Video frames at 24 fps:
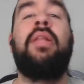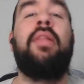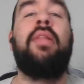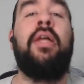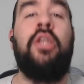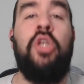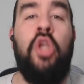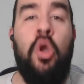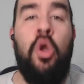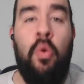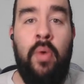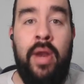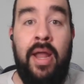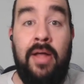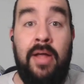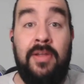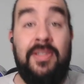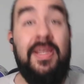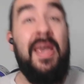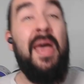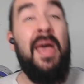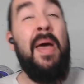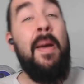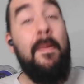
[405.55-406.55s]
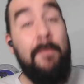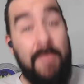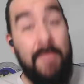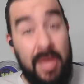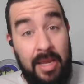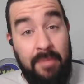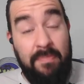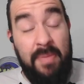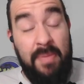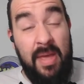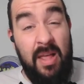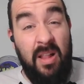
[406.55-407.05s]
like no one else.
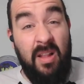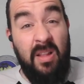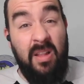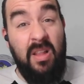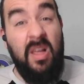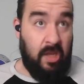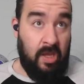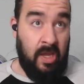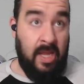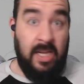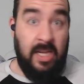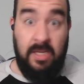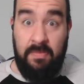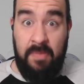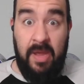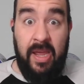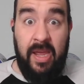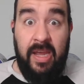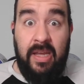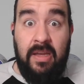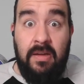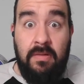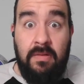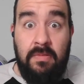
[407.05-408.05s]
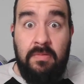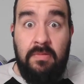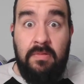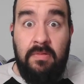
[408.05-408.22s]
Big Bill, he's big.